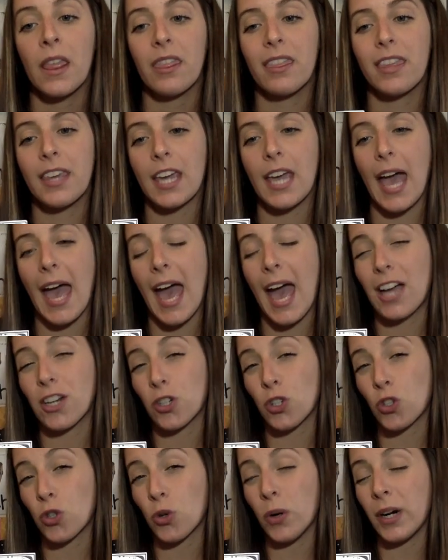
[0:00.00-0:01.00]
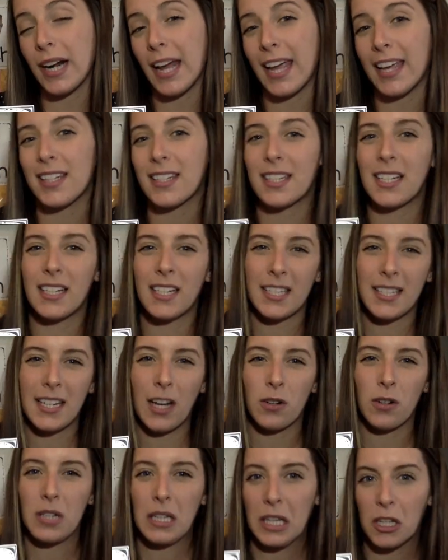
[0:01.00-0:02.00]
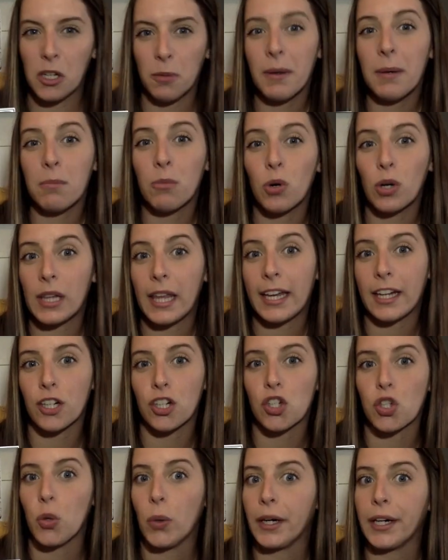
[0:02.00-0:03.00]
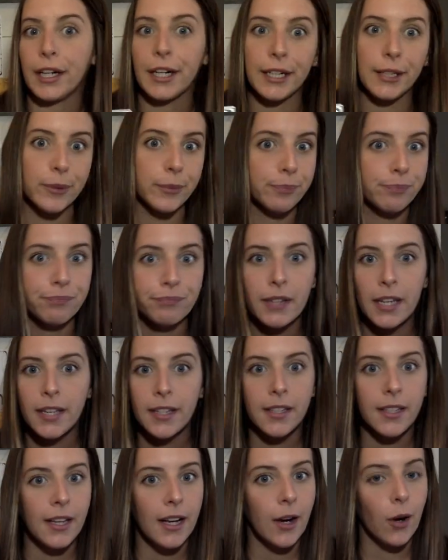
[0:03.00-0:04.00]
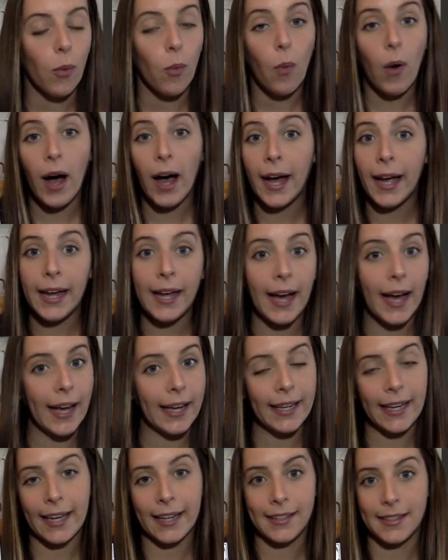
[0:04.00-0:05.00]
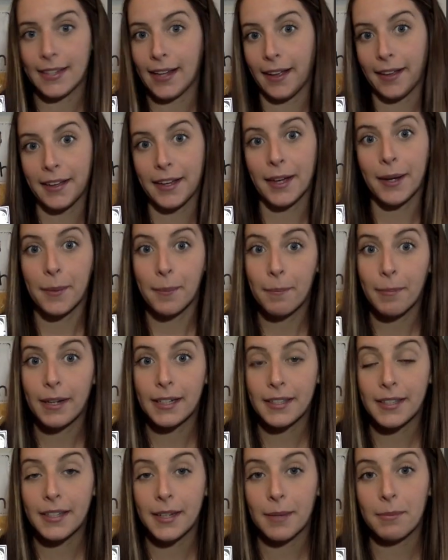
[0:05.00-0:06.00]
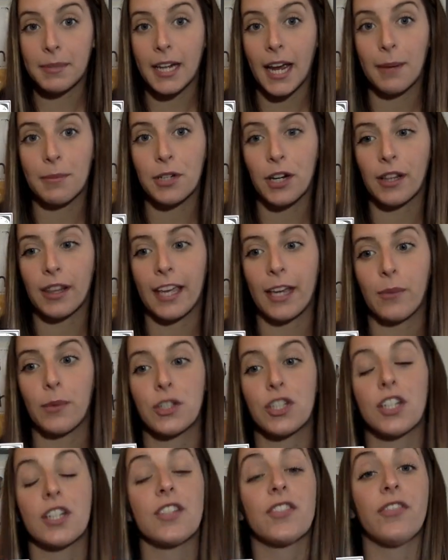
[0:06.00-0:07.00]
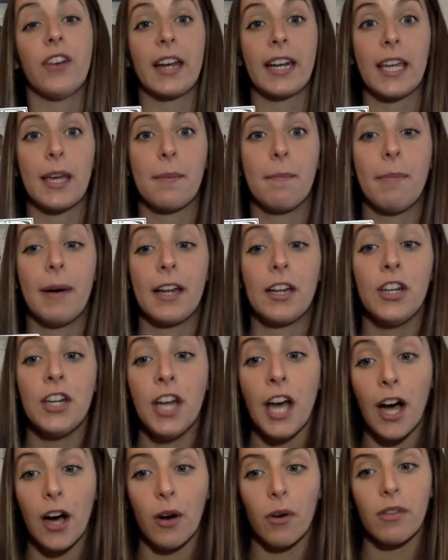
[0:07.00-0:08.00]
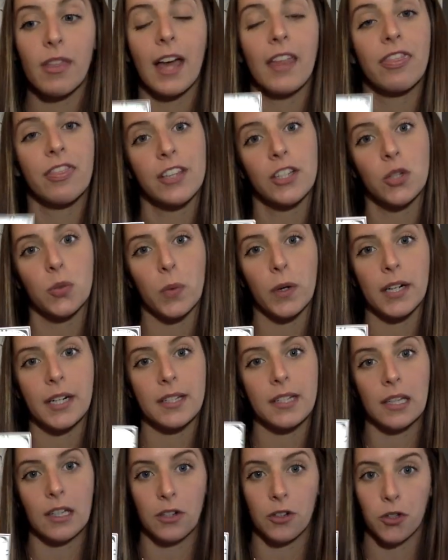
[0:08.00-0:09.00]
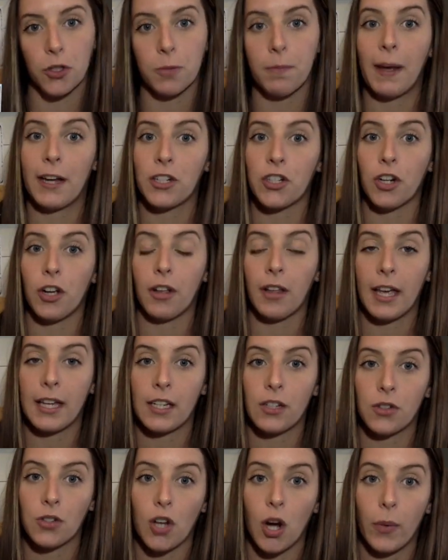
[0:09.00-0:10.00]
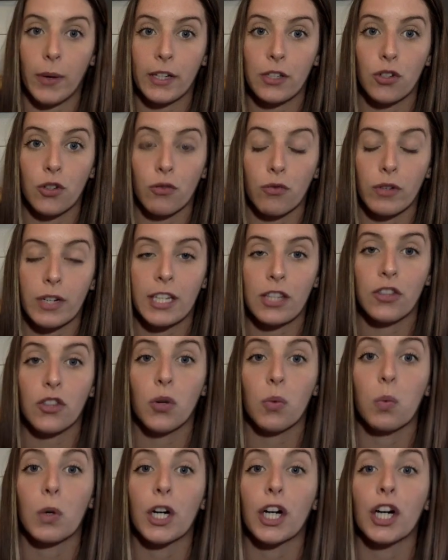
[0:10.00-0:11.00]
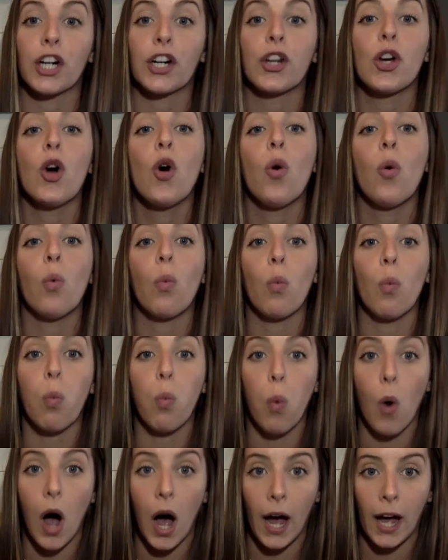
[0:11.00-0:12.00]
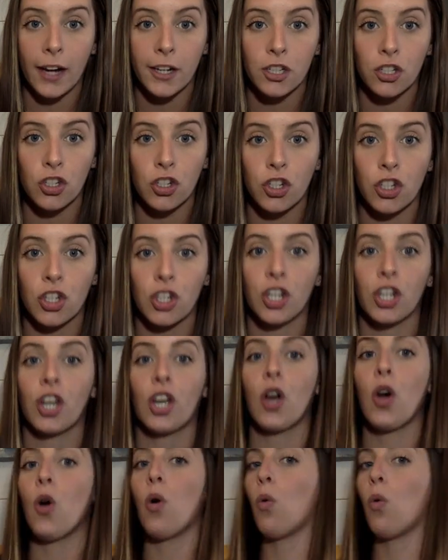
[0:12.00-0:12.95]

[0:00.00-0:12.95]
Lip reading: the short A is going to sound a little bit more like a short O. Why? I can't tell you, but sometimes our language is funny. But know that this word is a little special, and it's going to read the word watch.